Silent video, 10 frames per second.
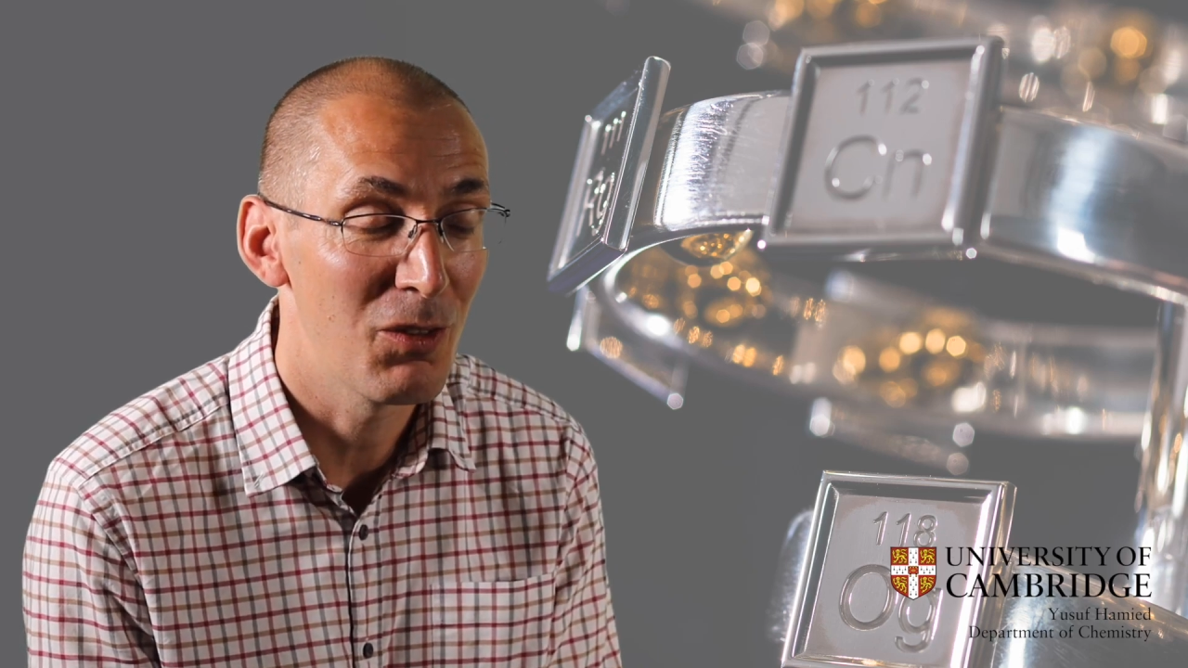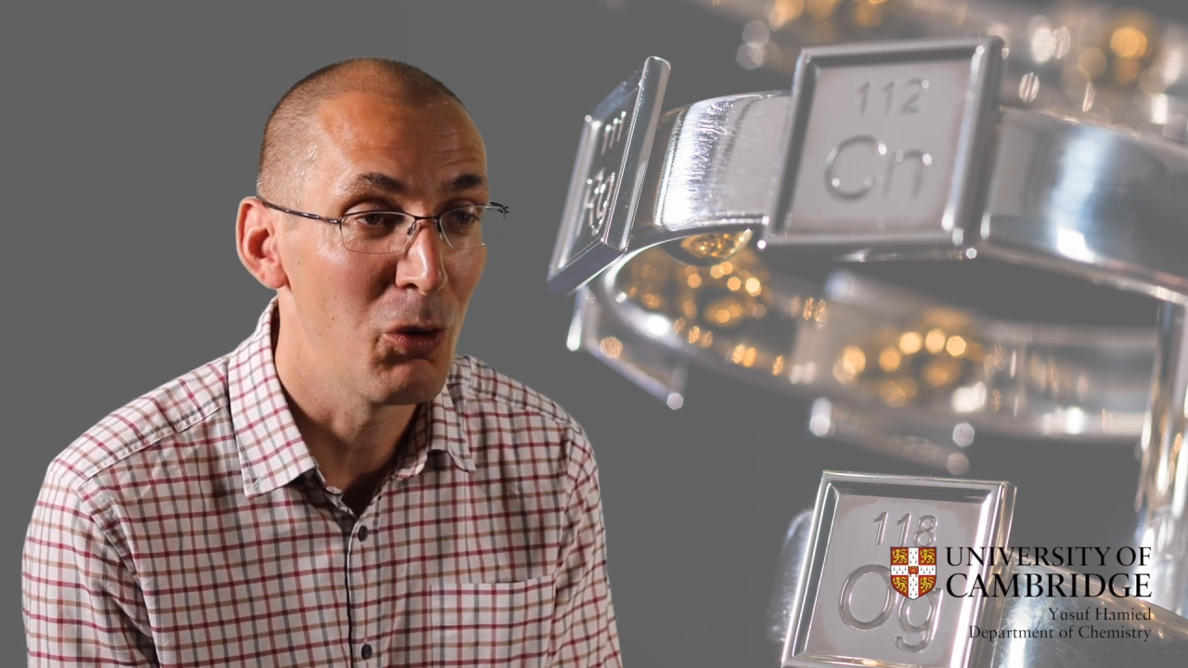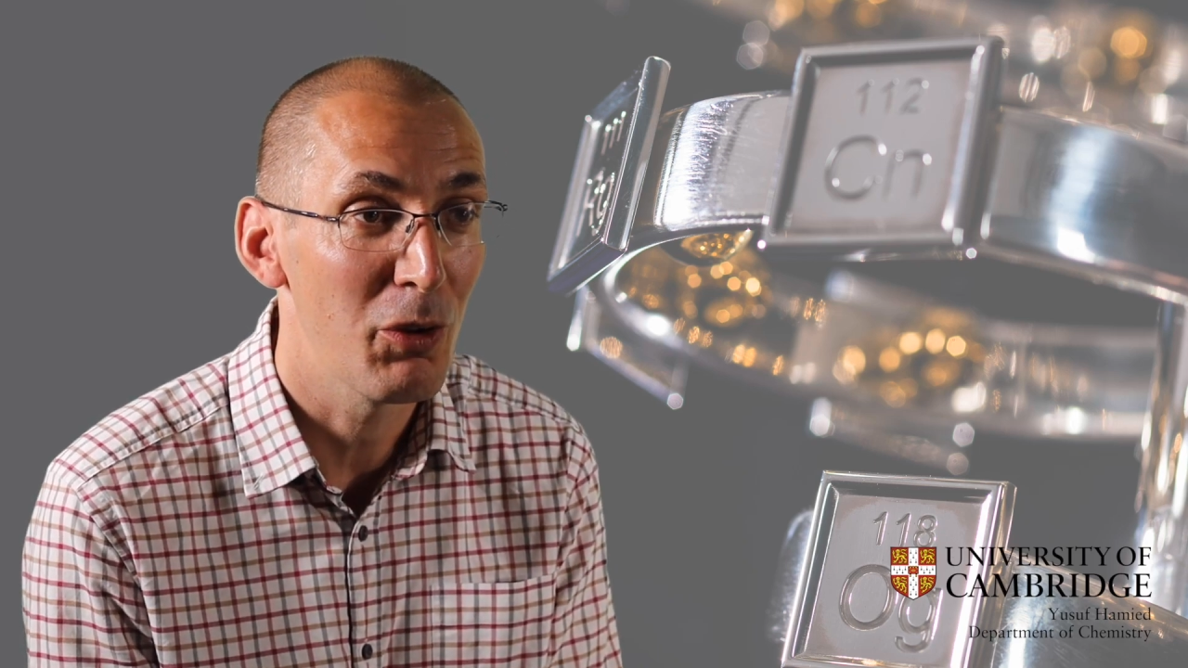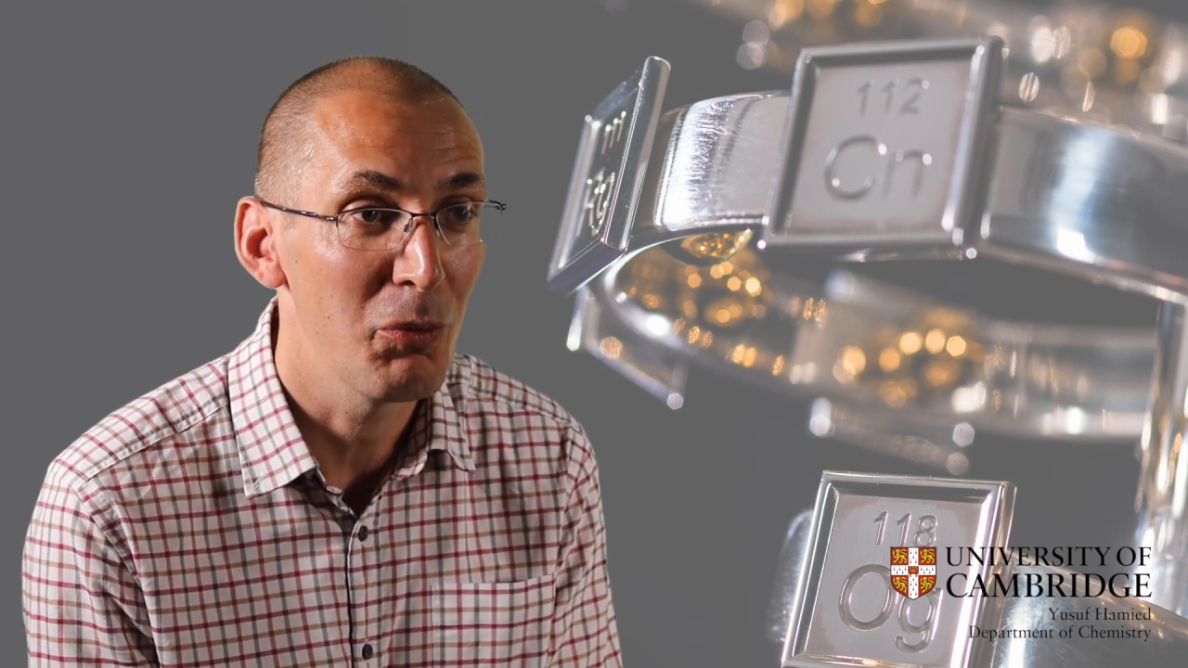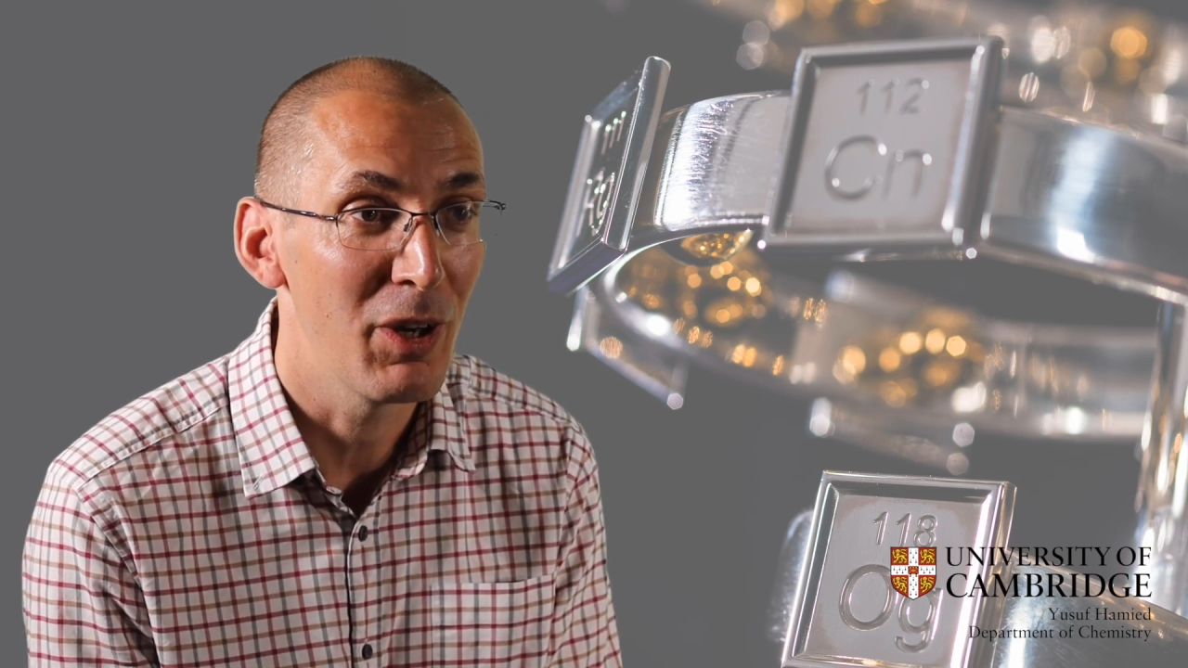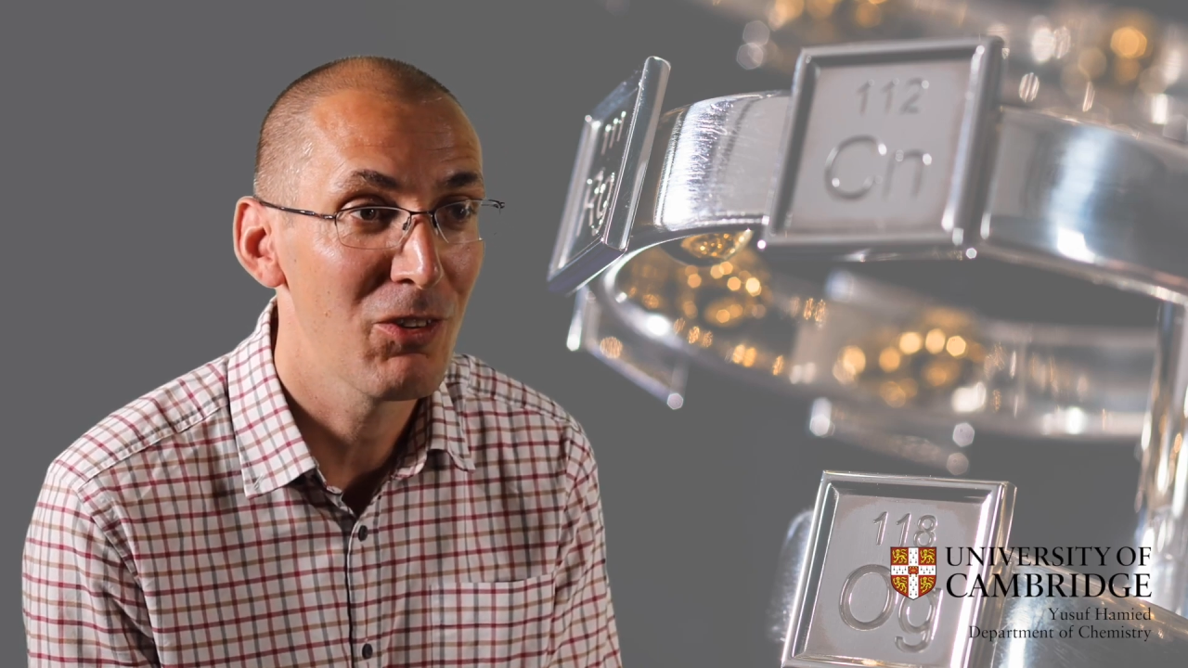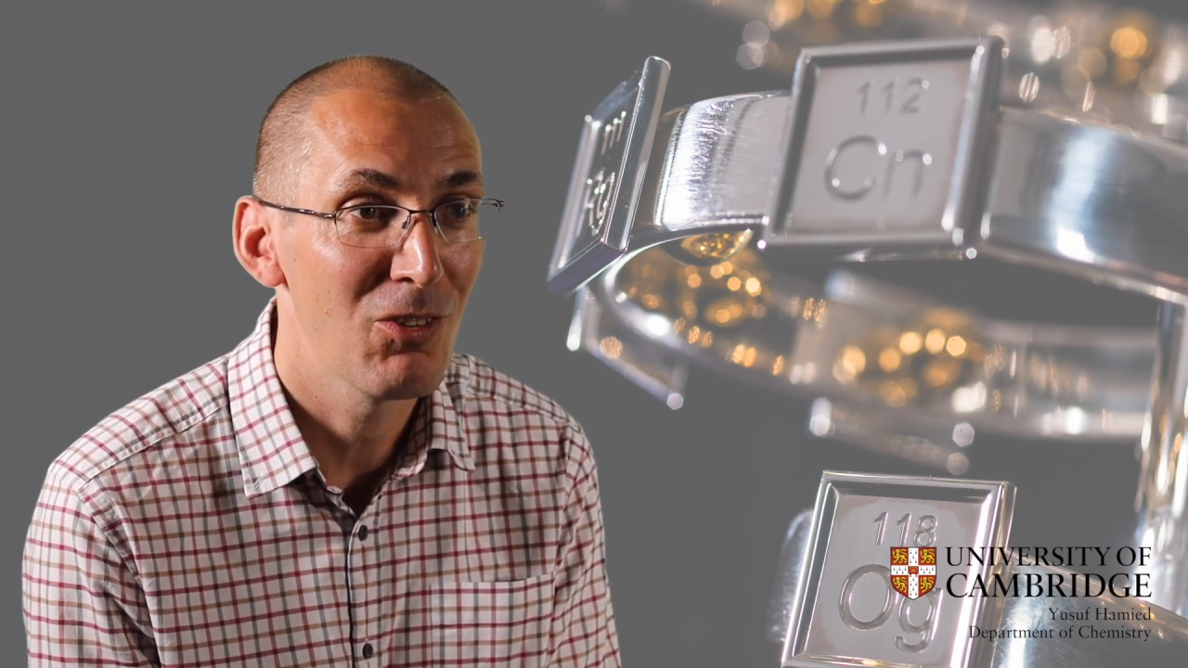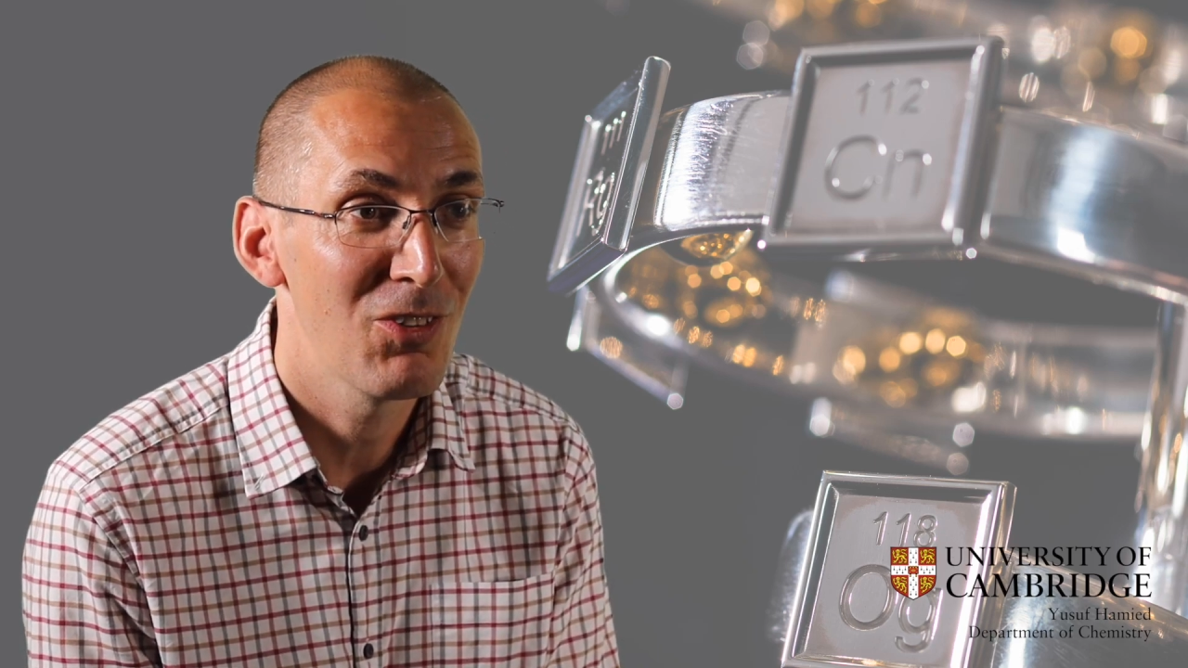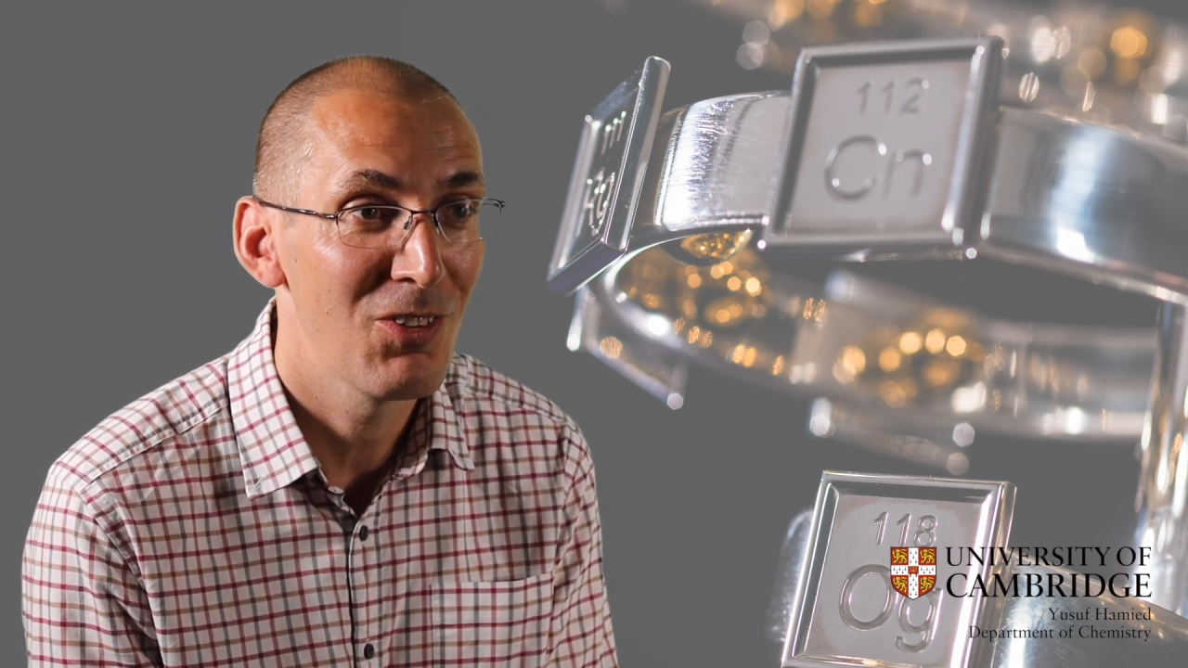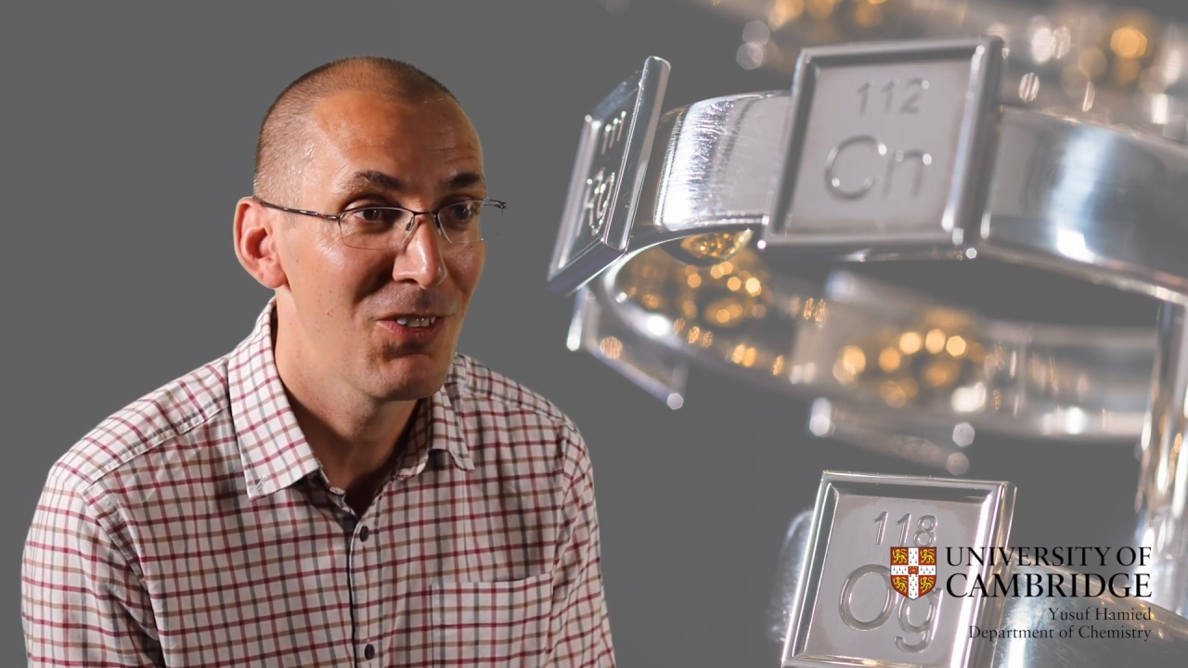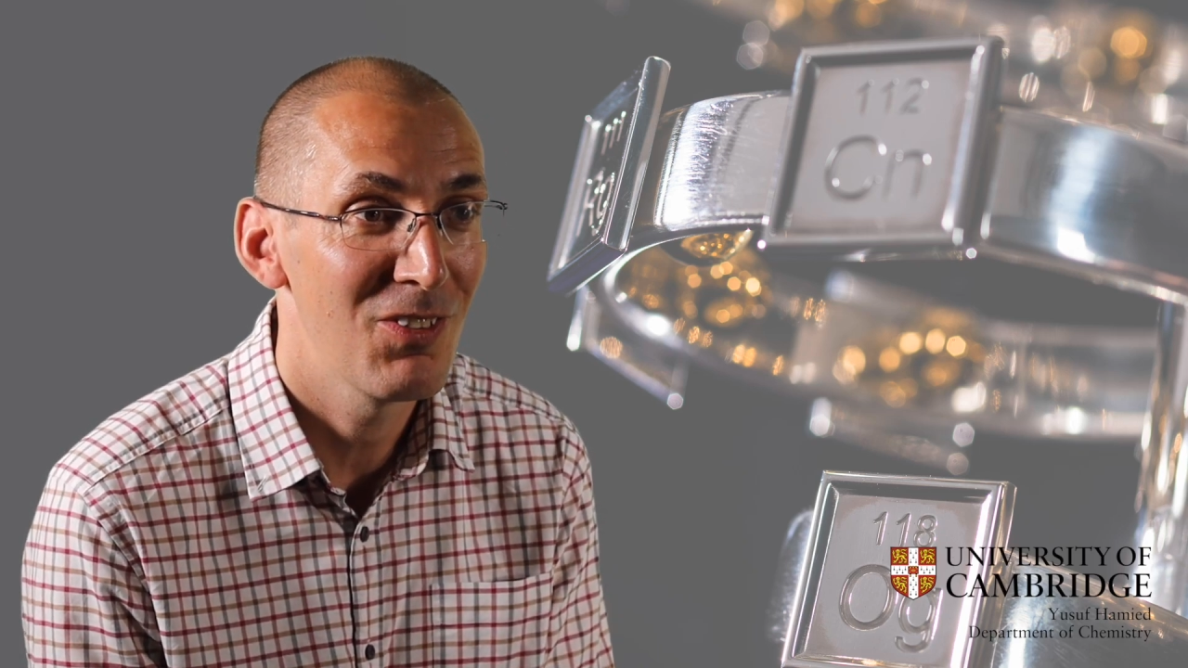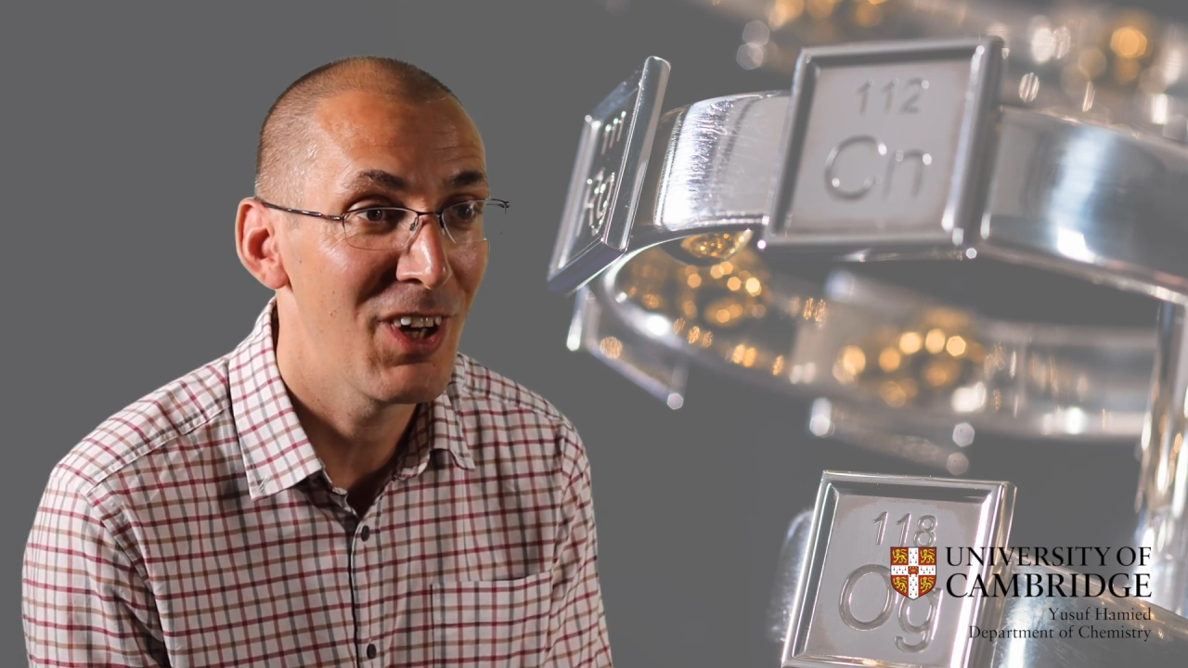northwest